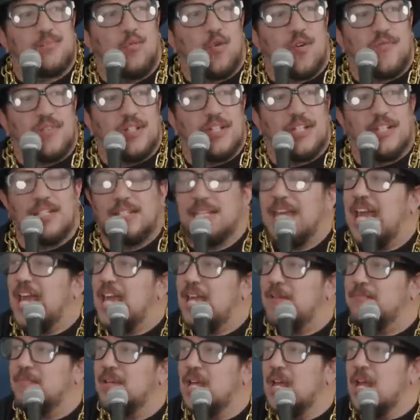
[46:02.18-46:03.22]
is more of a little
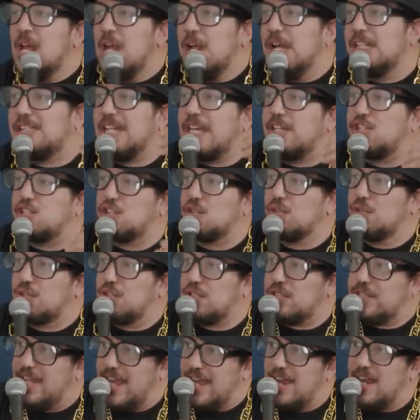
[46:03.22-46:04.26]
game. It's like yeah. truth
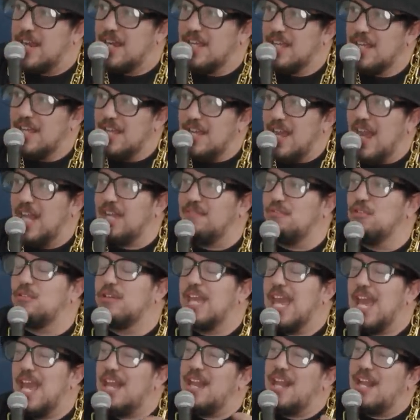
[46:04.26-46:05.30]
or dare, and if you
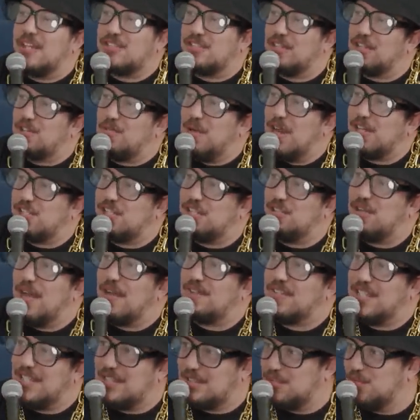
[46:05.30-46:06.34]
can't answer the question, you
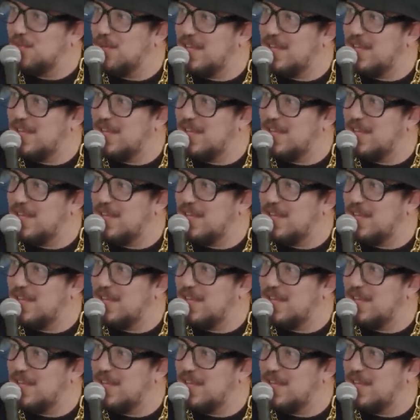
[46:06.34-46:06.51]
have to eat the